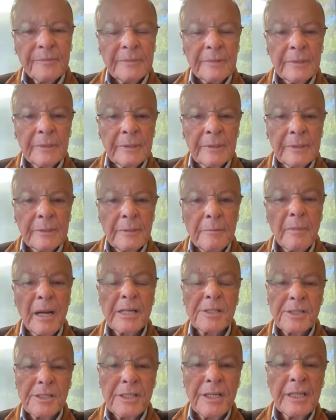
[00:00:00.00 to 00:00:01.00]

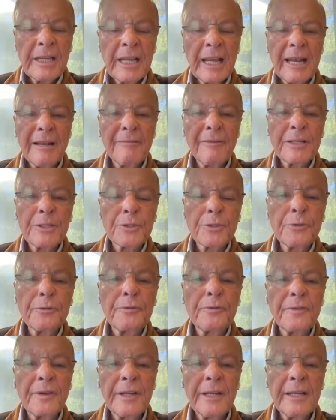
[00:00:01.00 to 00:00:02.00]
Imagine what it will
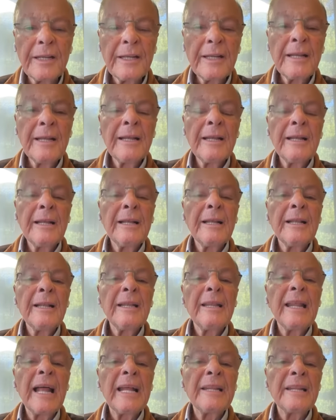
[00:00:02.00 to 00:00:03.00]
suffer there in
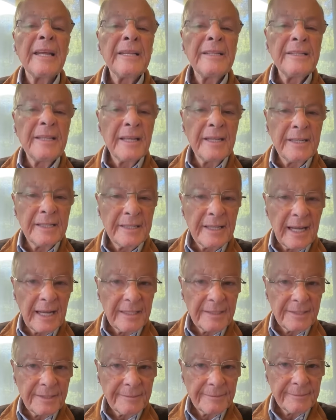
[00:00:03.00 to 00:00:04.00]
eternity.
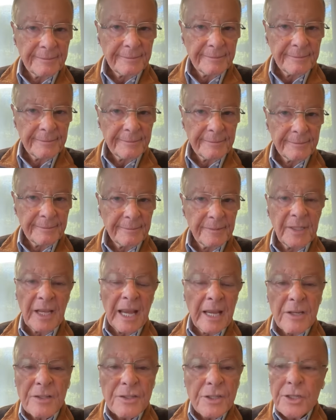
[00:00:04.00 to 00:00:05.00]
And that's
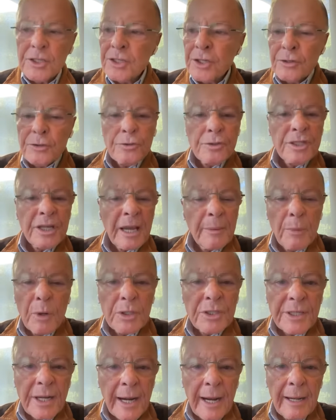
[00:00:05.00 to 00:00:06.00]
what Jesus is trying to
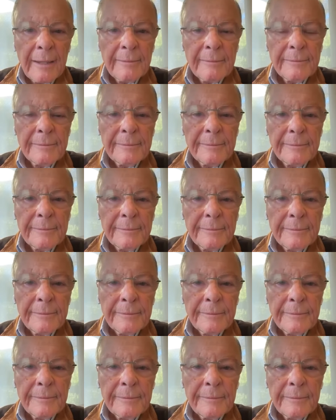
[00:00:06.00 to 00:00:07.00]
show.
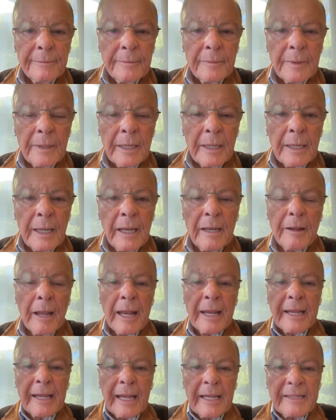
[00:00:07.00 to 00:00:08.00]
He's
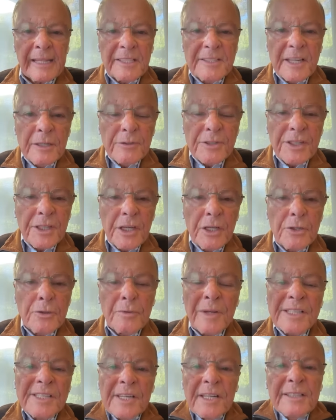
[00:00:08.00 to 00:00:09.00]
saying the following:
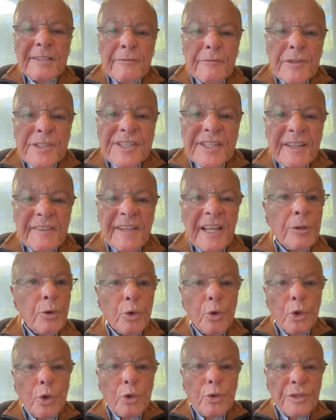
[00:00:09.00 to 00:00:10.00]
it's pointless for
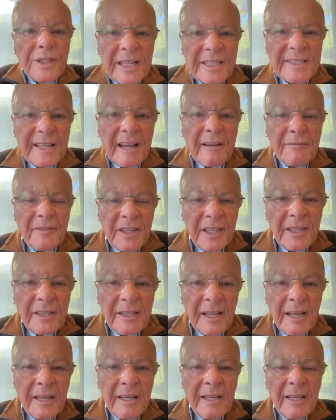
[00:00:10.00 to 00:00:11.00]
you to have everything
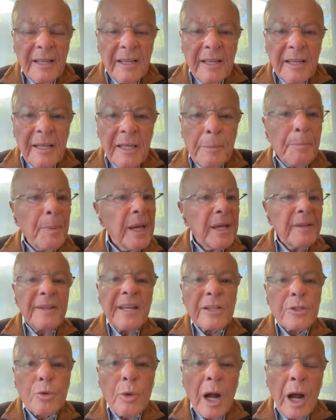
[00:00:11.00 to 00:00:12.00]
in this world
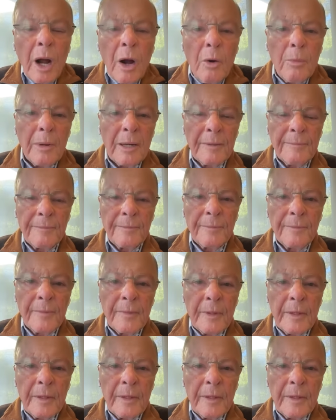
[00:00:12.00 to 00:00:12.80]
and lose your soul.